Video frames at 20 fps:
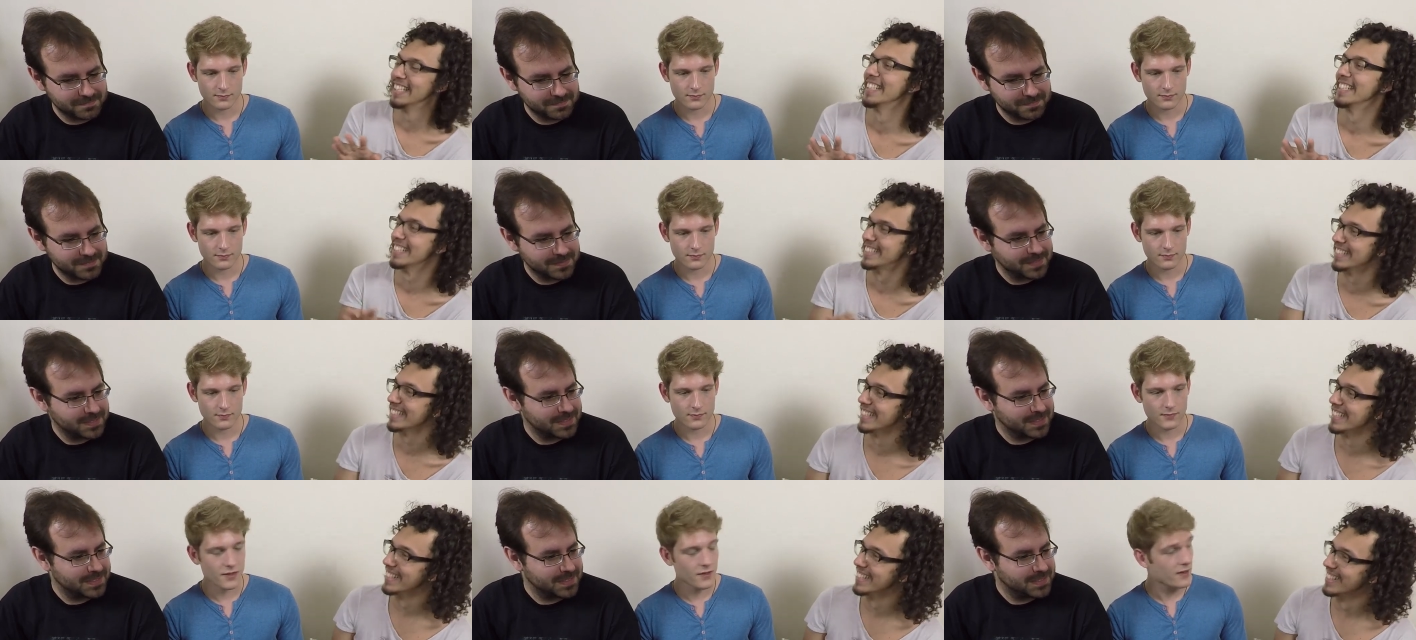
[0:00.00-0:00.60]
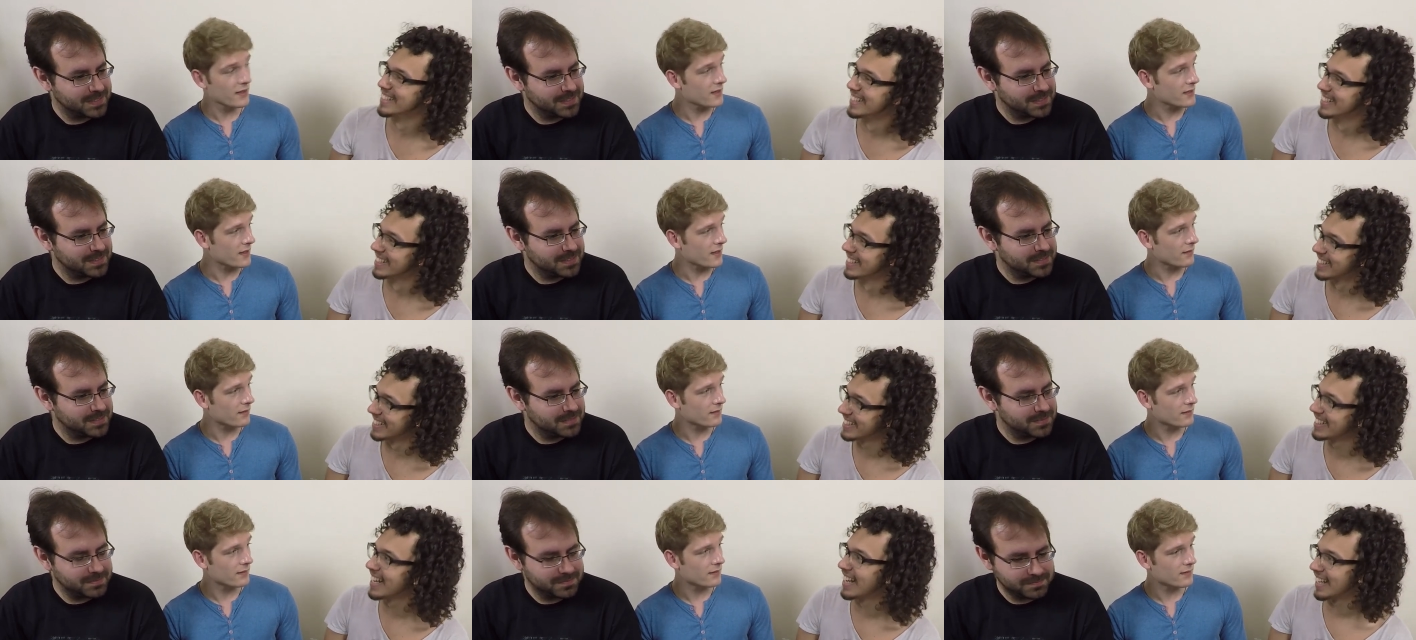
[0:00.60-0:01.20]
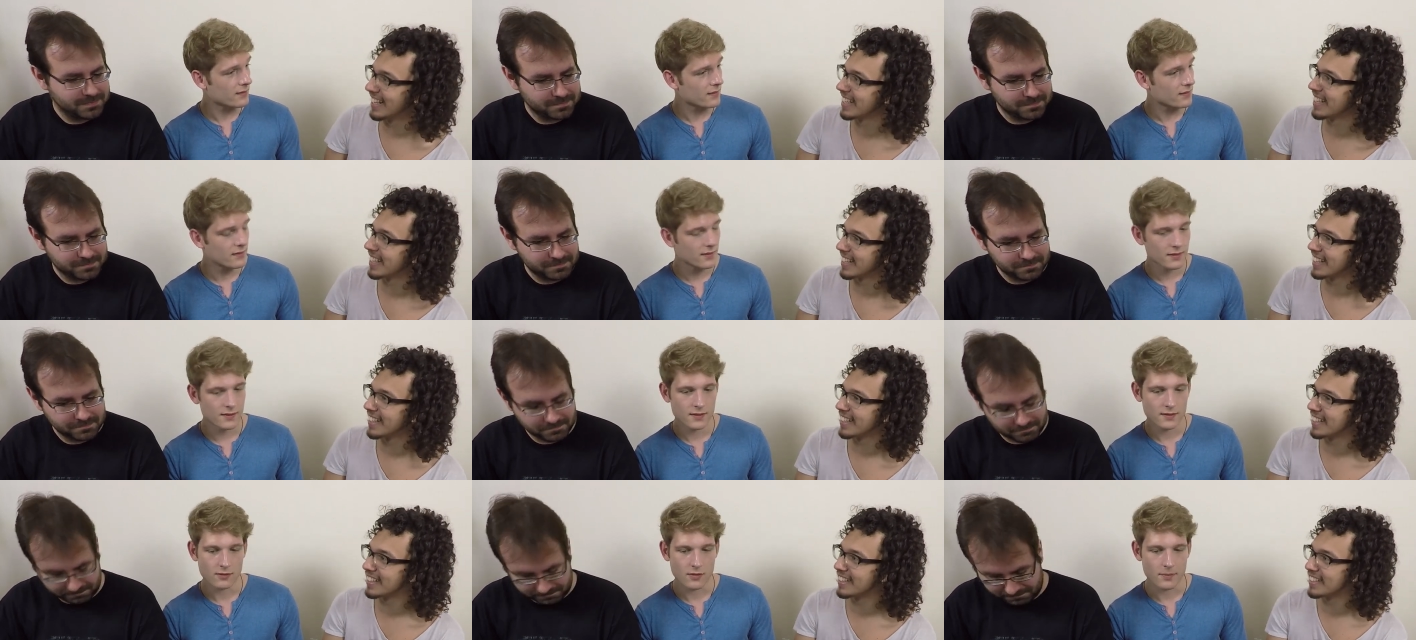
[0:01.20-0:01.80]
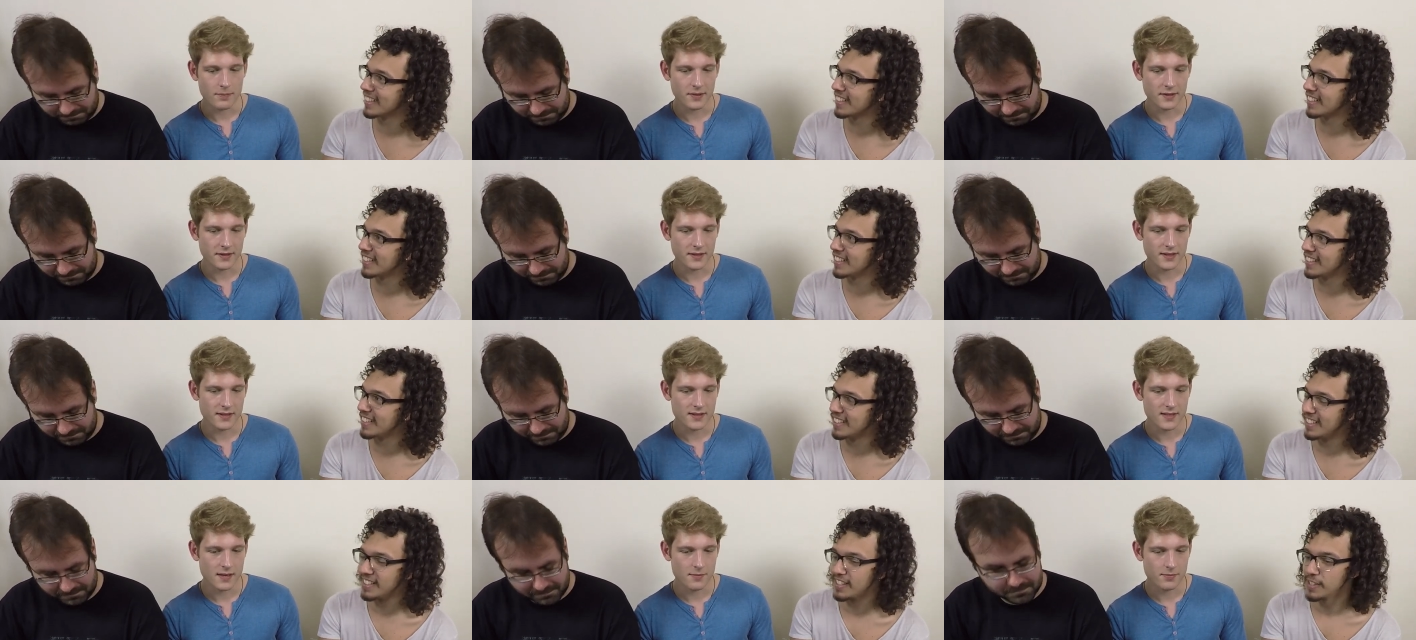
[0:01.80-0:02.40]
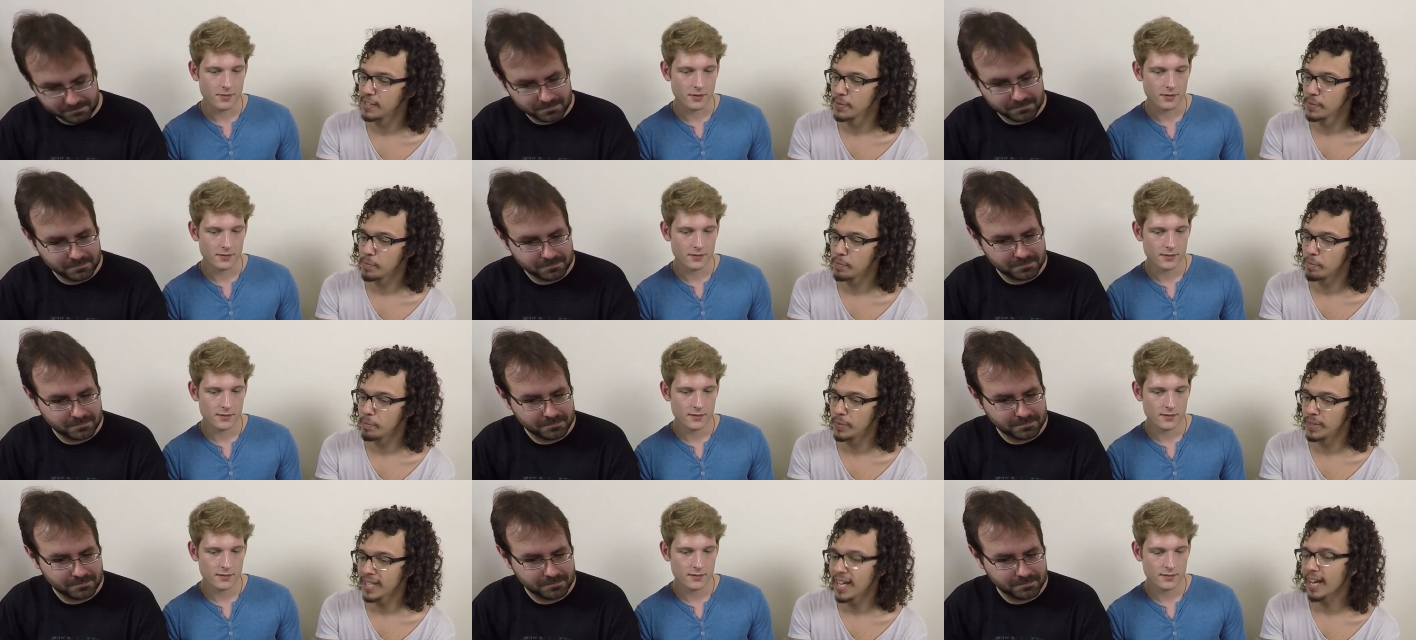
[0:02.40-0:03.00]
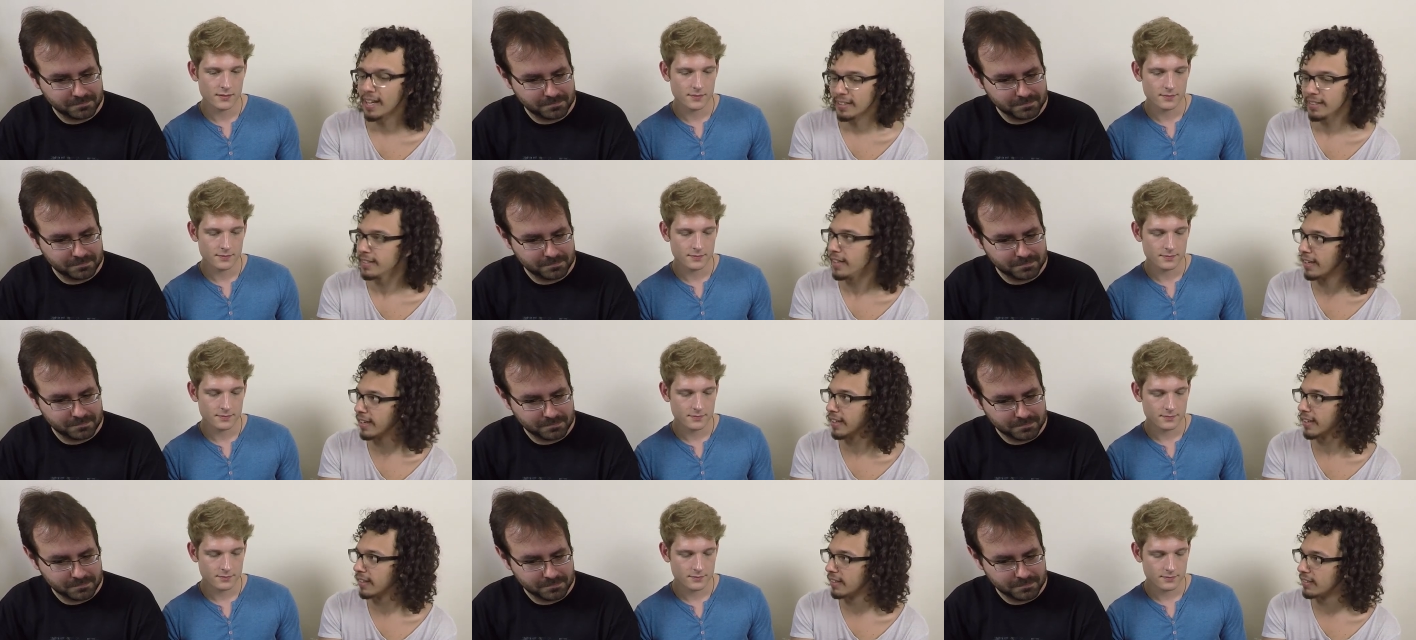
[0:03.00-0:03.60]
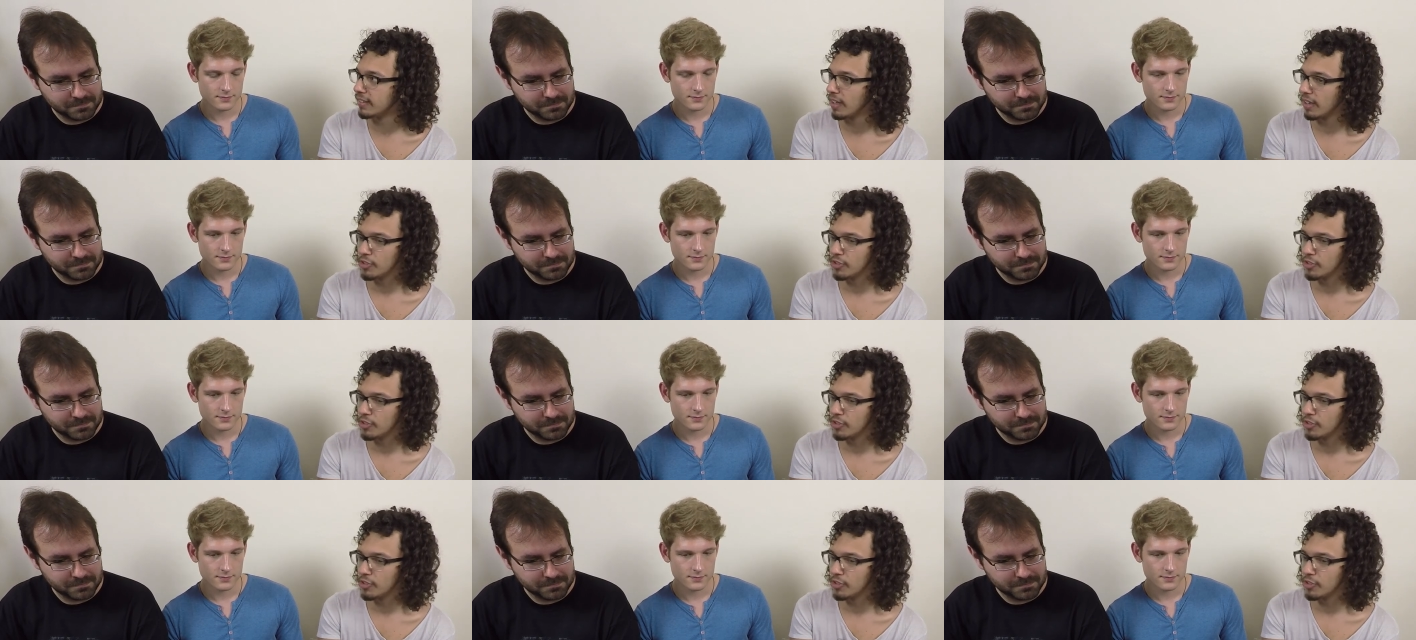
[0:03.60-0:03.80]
Speaker 1: Do you think so? Yeah, yeah, yeah. Well, building the temple. Yeah, yeah, yeah.